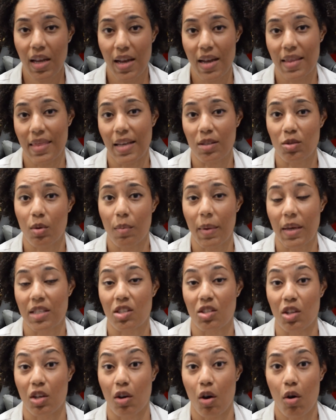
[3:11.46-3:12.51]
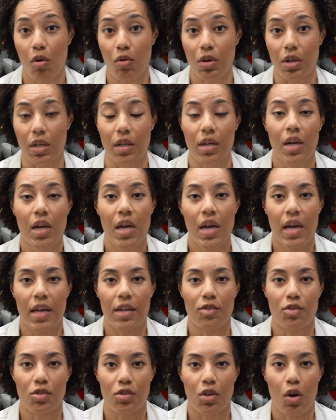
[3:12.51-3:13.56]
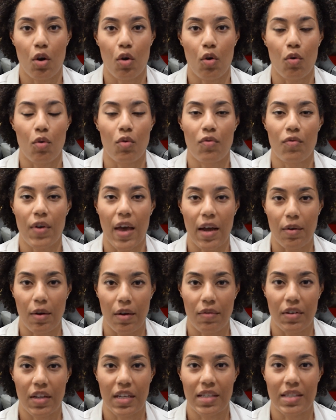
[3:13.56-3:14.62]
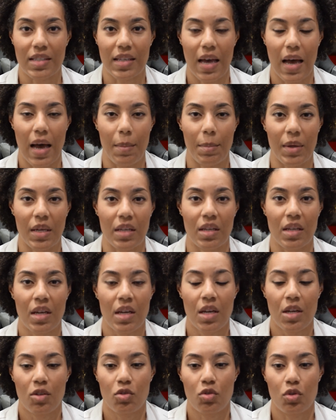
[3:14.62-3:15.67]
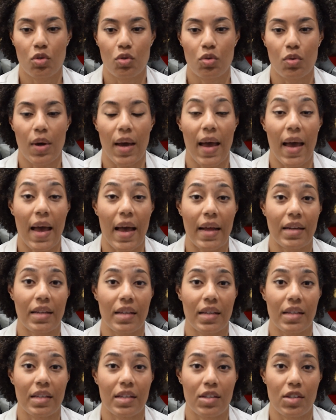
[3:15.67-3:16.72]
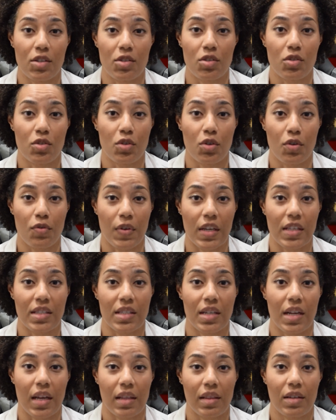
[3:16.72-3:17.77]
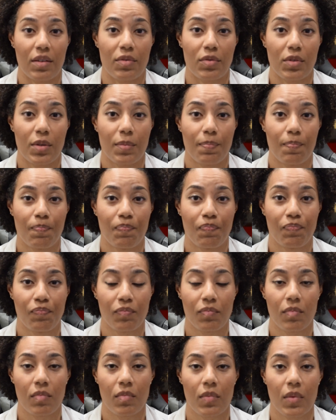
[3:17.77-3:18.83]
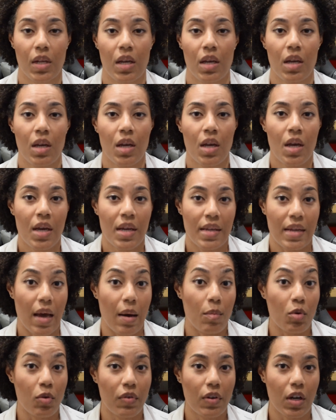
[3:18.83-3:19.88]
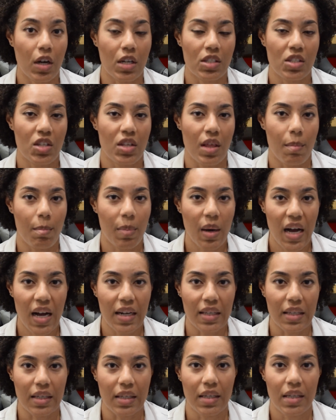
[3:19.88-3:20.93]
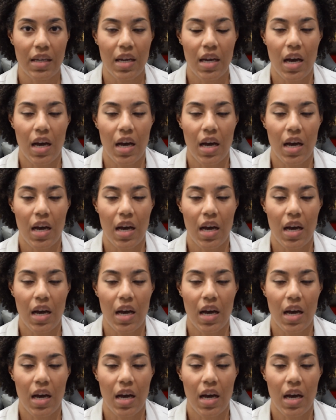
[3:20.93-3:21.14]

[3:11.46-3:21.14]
And that's what makes us look older. And so fat grafting is common to add in addition to your face and neck lift. Now moving on to the body.